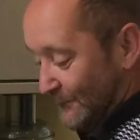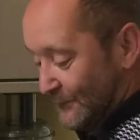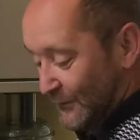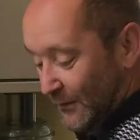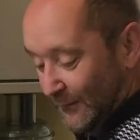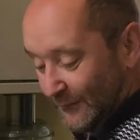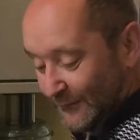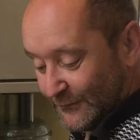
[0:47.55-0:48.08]
So
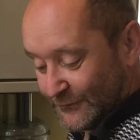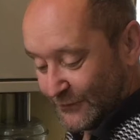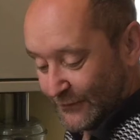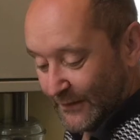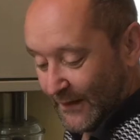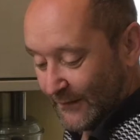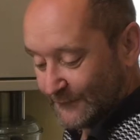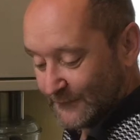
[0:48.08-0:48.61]
I'm going to show you
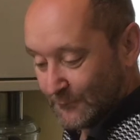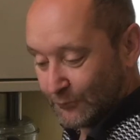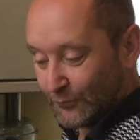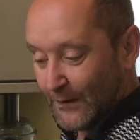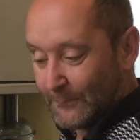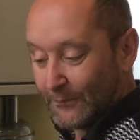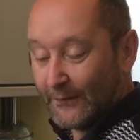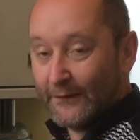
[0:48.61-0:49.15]
how to
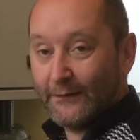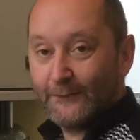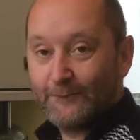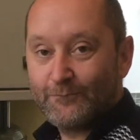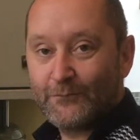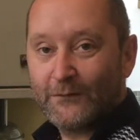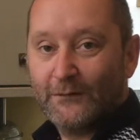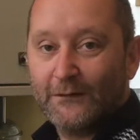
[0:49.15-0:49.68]
prep it,
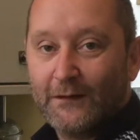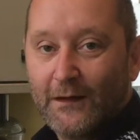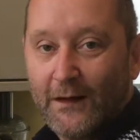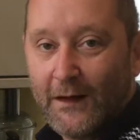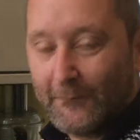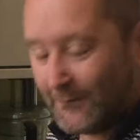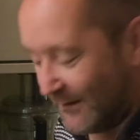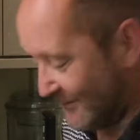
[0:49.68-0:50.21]

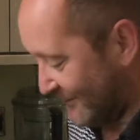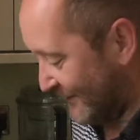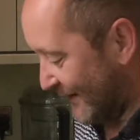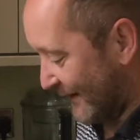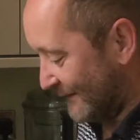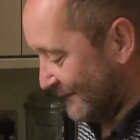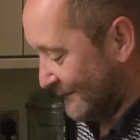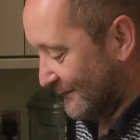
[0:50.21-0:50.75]
and
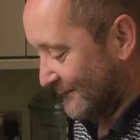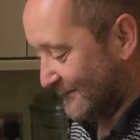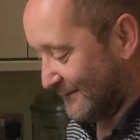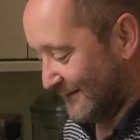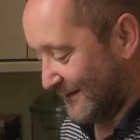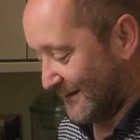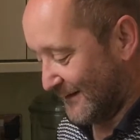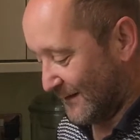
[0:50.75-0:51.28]
then
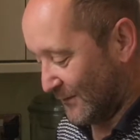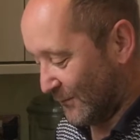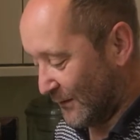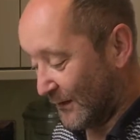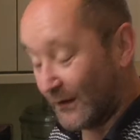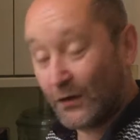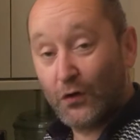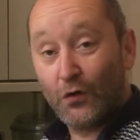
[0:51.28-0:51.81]
we're
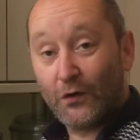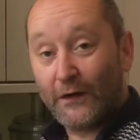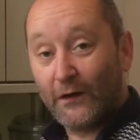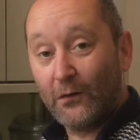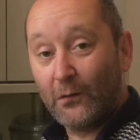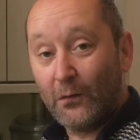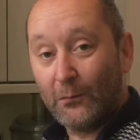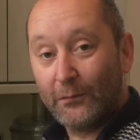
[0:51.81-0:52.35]
going to cook
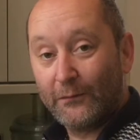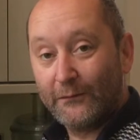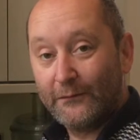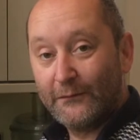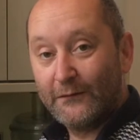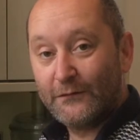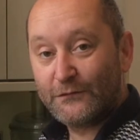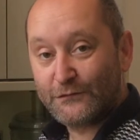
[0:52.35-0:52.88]
it up
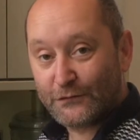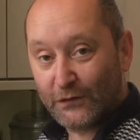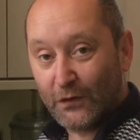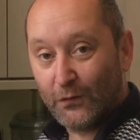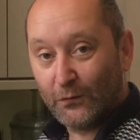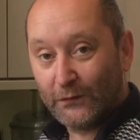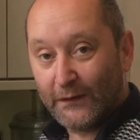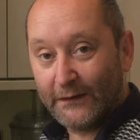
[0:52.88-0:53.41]

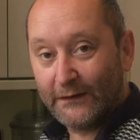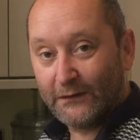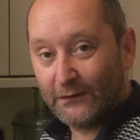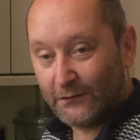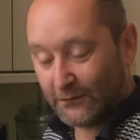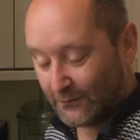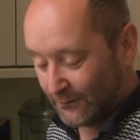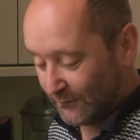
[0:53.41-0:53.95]
slowly,
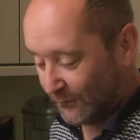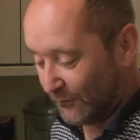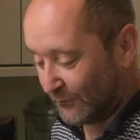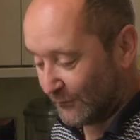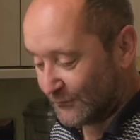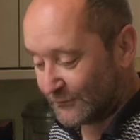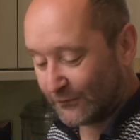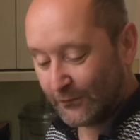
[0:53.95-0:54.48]
long
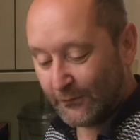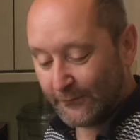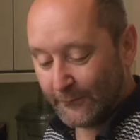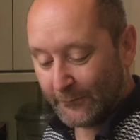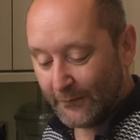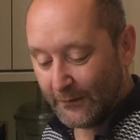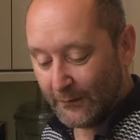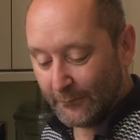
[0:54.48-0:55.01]
and slow on the
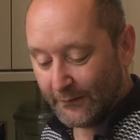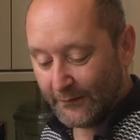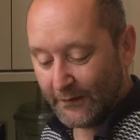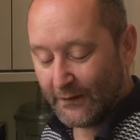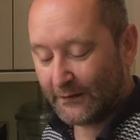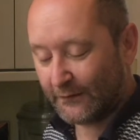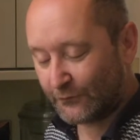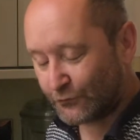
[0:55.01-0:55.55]
barbie,
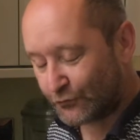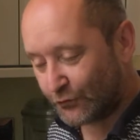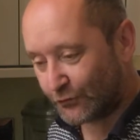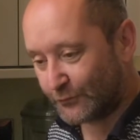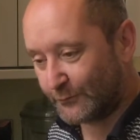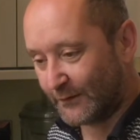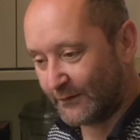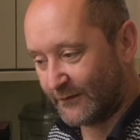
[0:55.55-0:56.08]
and
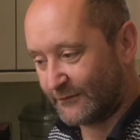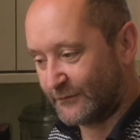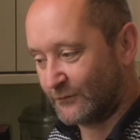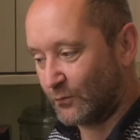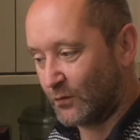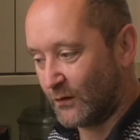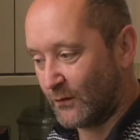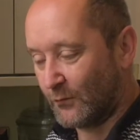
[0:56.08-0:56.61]
trust me, this is
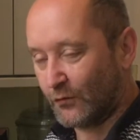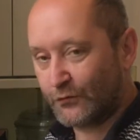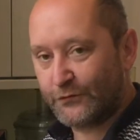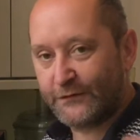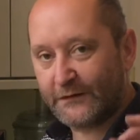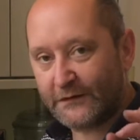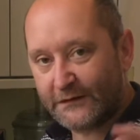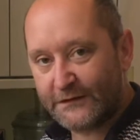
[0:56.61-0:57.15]
one of the most
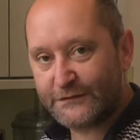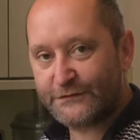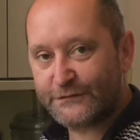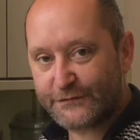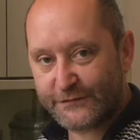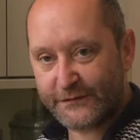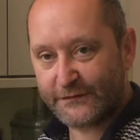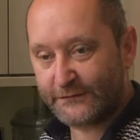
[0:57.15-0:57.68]
delicious
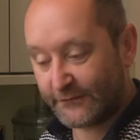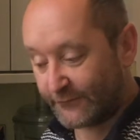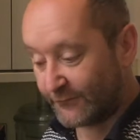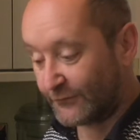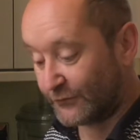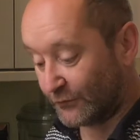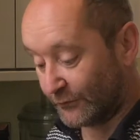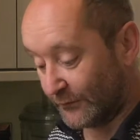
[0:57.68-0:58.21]
things I've ever
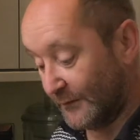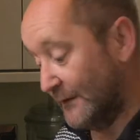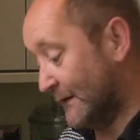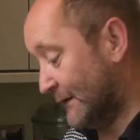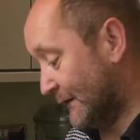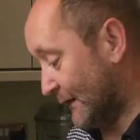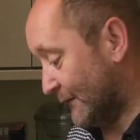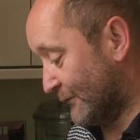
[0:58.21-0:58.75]
done.
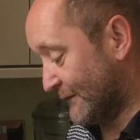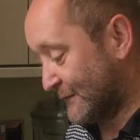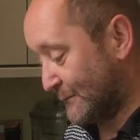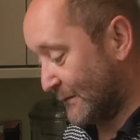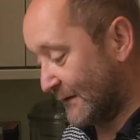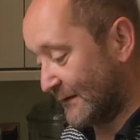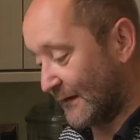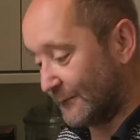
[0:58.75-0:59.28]
Now the
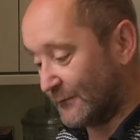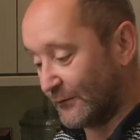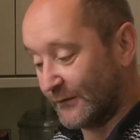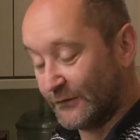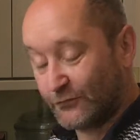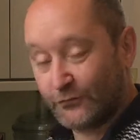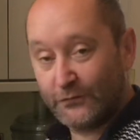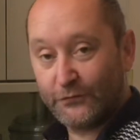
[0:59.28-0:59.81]
recipe that I'm doing
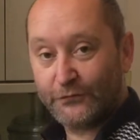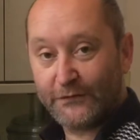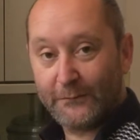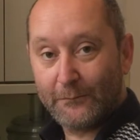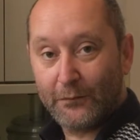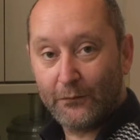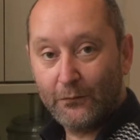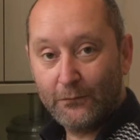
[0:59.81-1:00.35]
is real
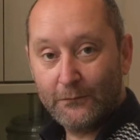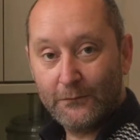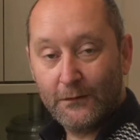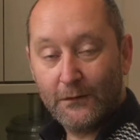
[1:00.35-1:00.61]
simple.